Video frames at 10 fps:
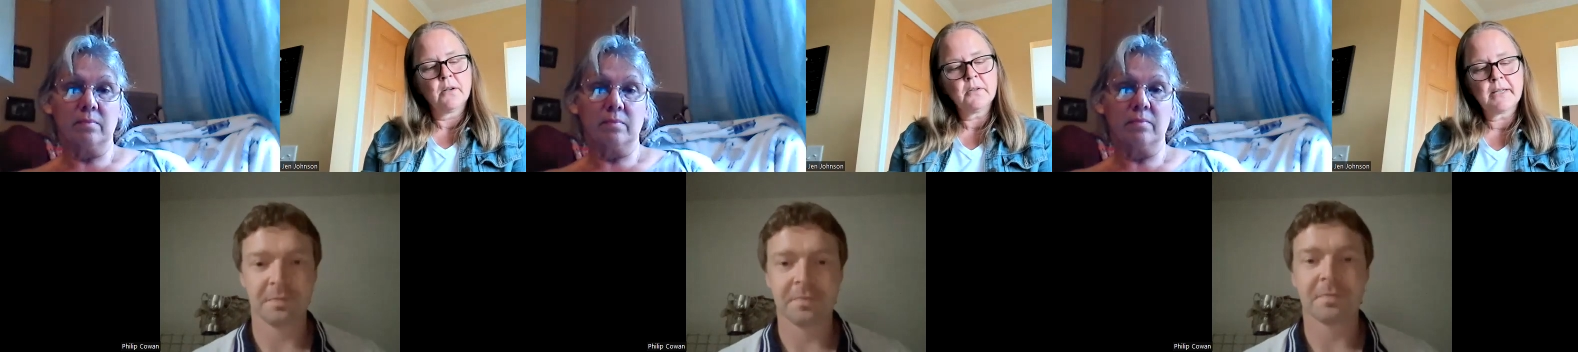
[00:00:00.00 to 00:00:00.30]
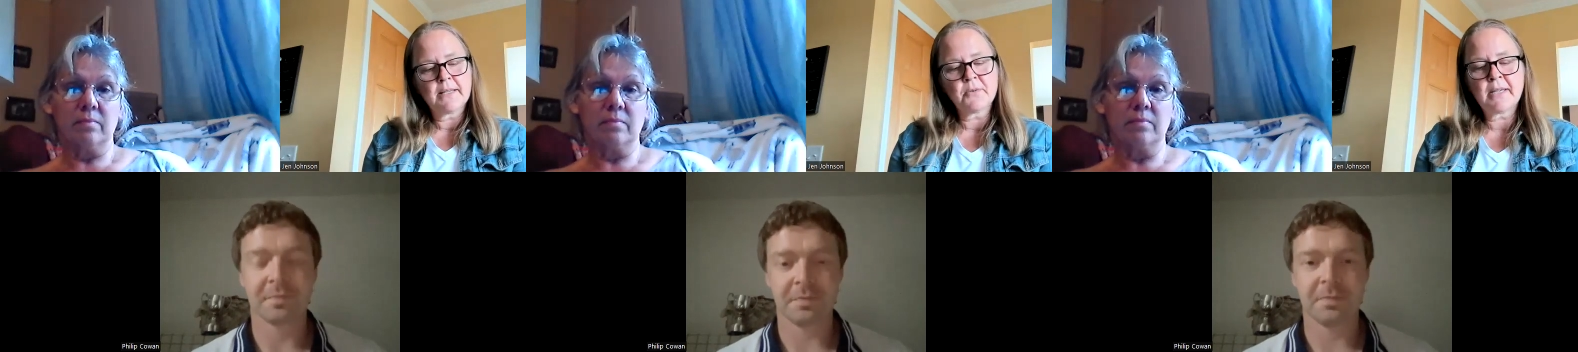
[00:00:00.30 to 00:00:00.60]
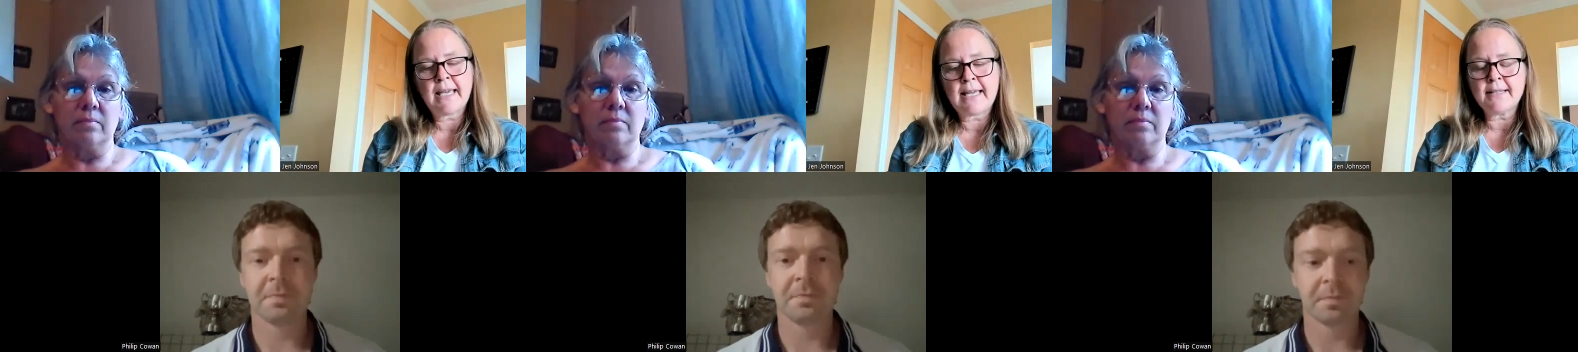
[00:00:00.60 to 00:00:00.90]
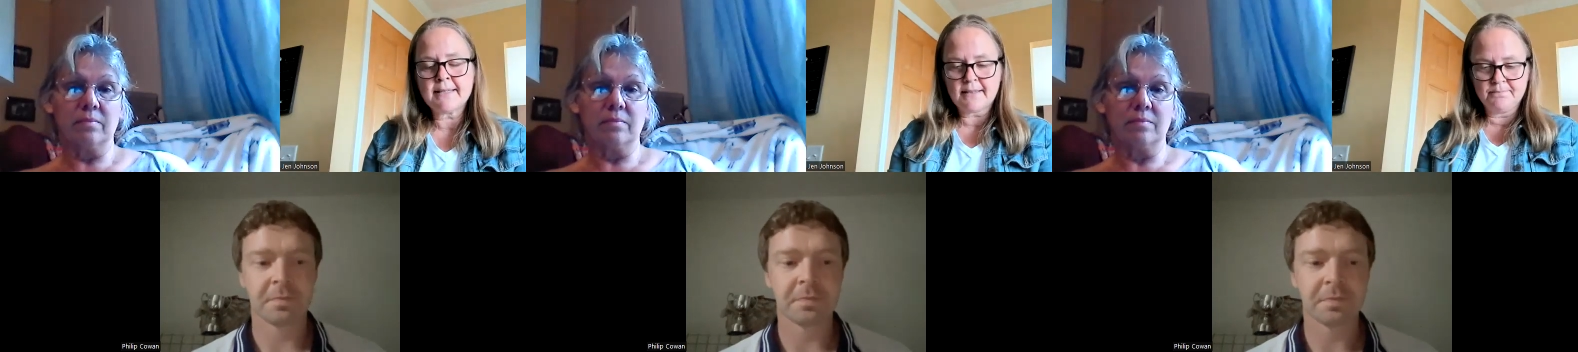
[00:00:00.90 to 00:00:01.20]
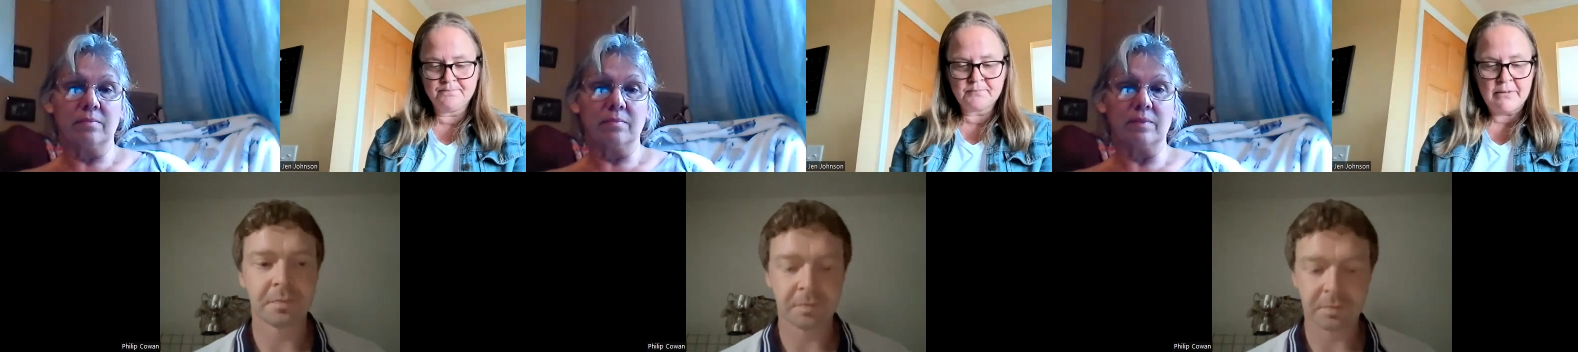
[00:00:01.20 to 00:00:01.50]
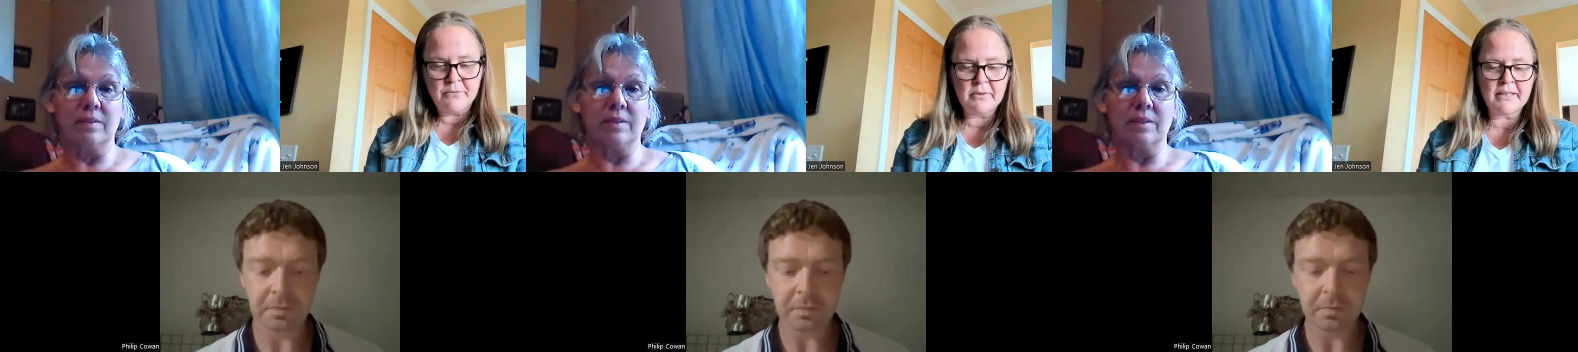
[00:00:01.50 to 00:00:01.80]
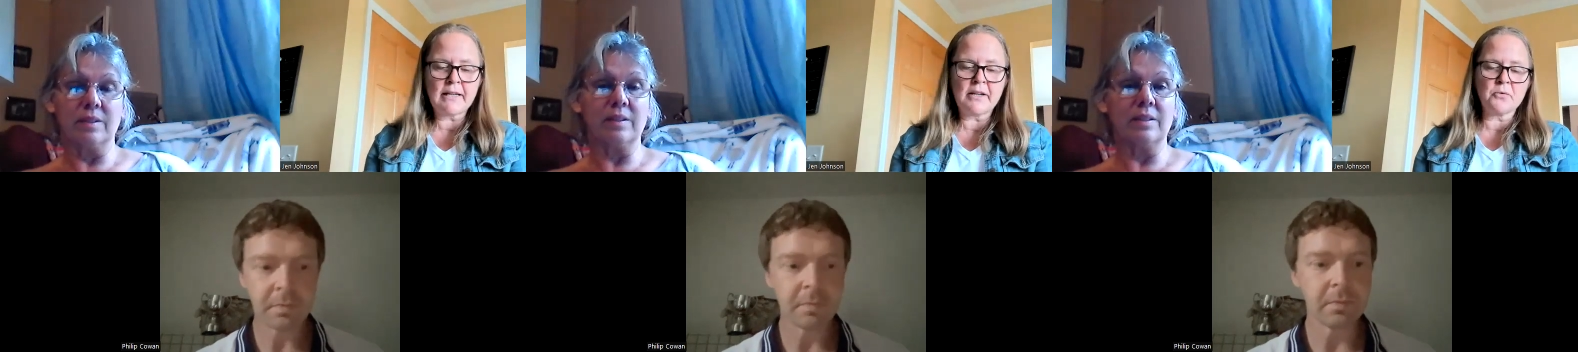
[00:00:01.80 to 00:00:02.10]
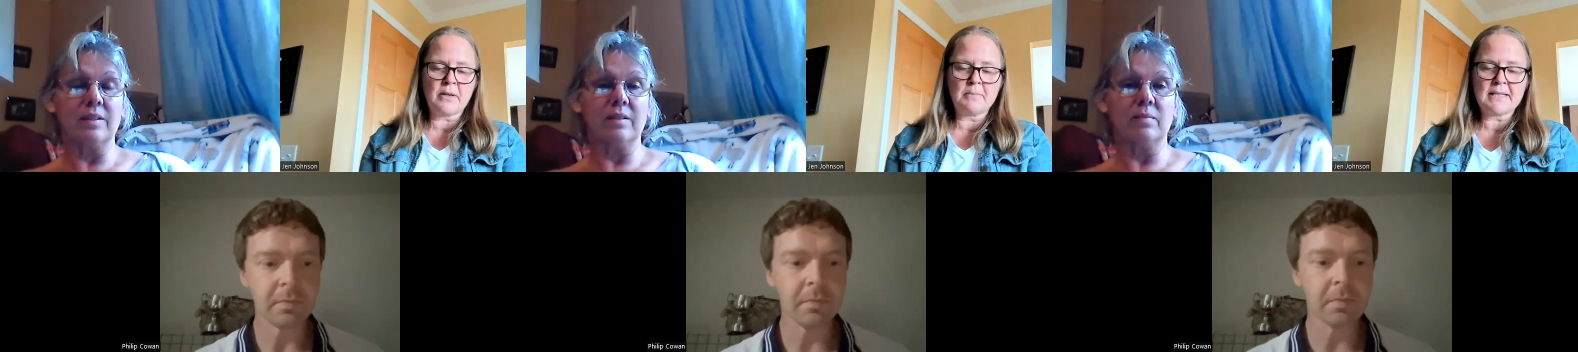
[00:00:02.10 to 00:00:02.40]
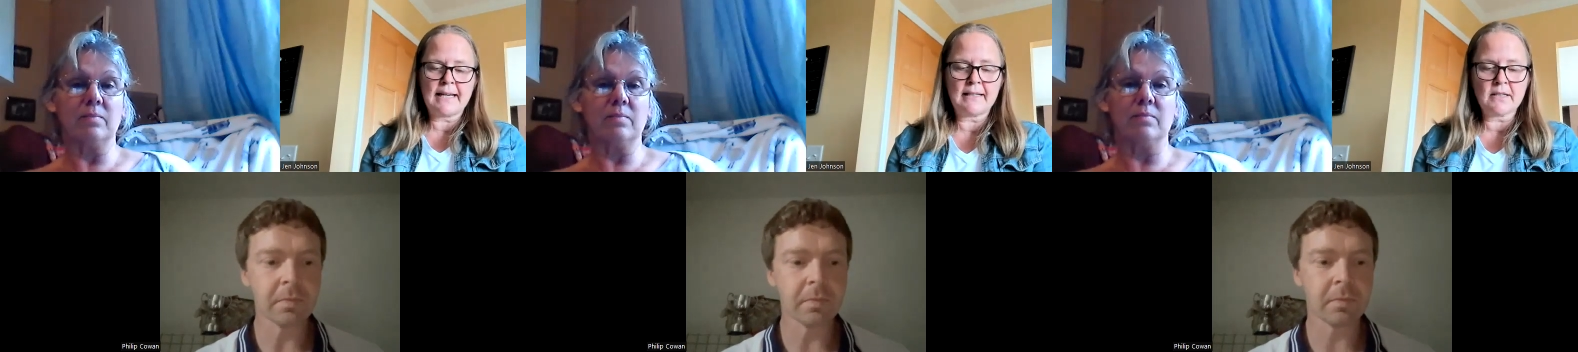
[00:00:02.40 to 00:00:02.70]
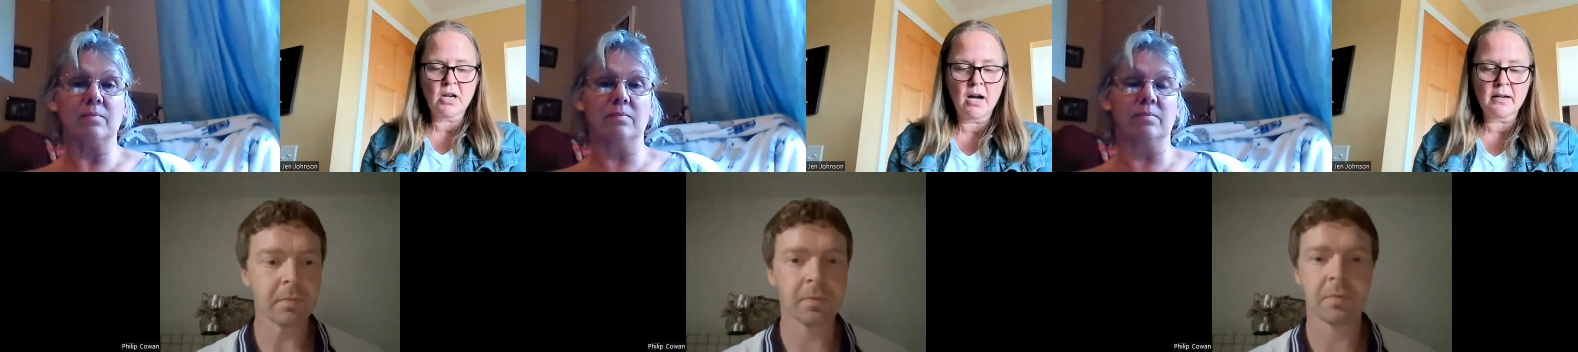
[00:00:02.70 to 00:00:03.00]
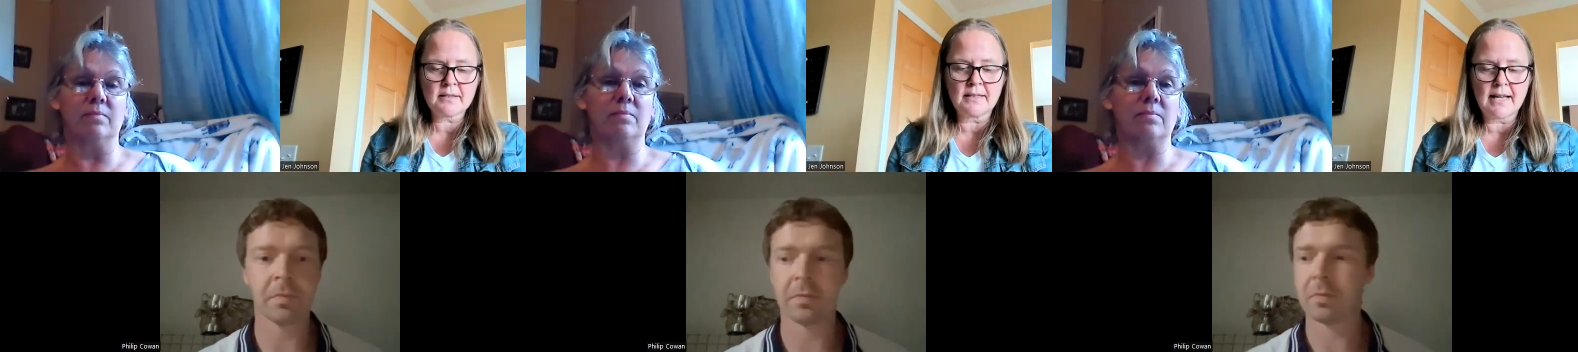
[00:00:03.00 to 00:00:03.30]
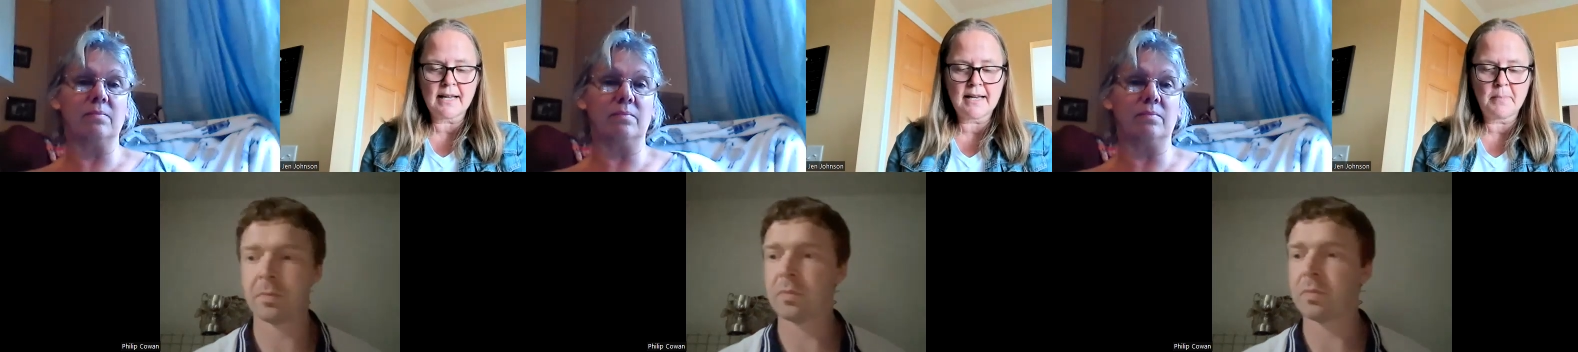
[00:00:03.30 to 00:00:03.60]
Speaker 1: Okay, so Kate, I was looking on your website and it talks a lot